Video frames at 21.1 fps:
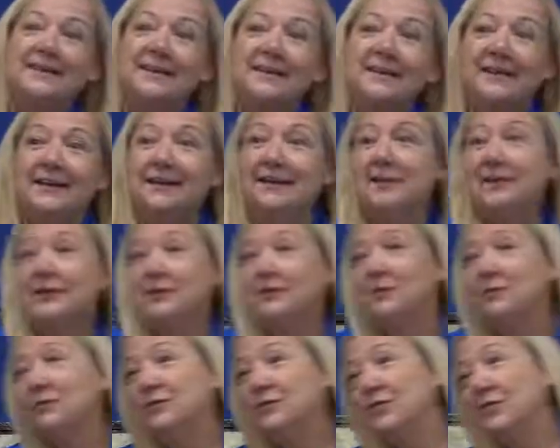
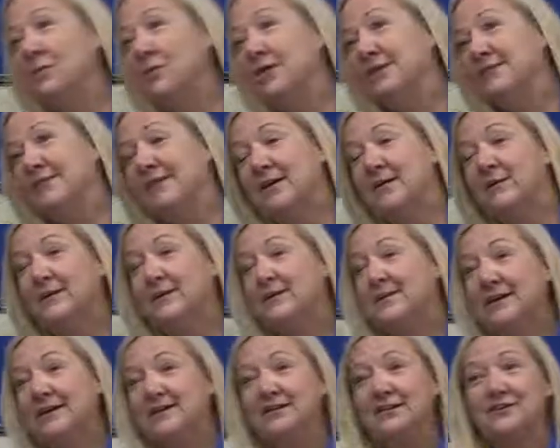The ones that
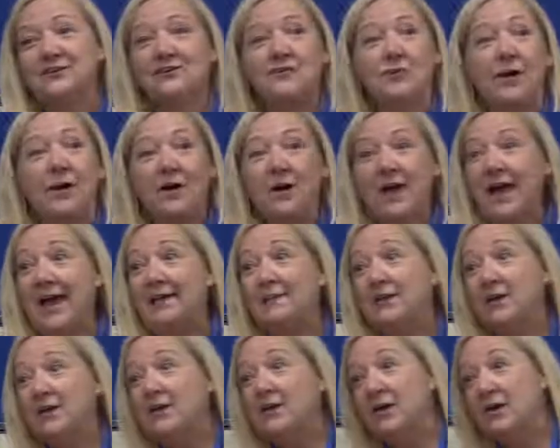went there, did you all
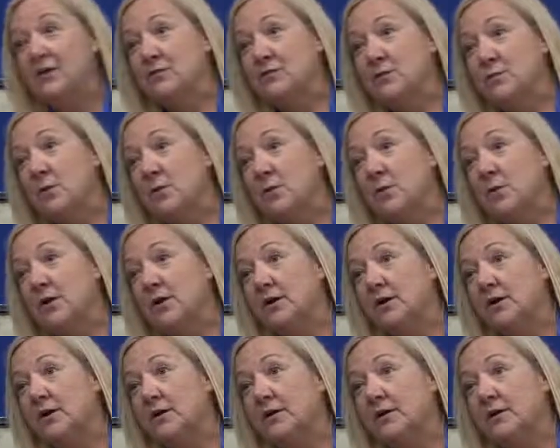have a credit
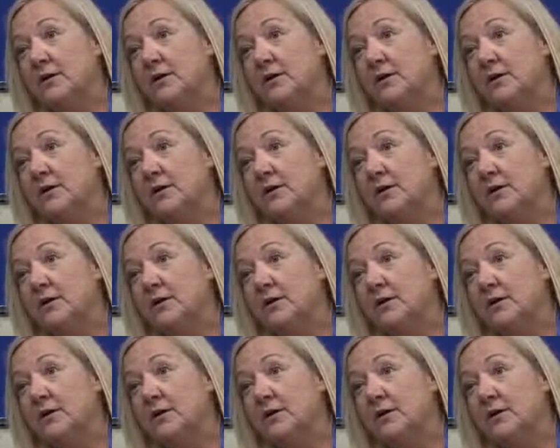report?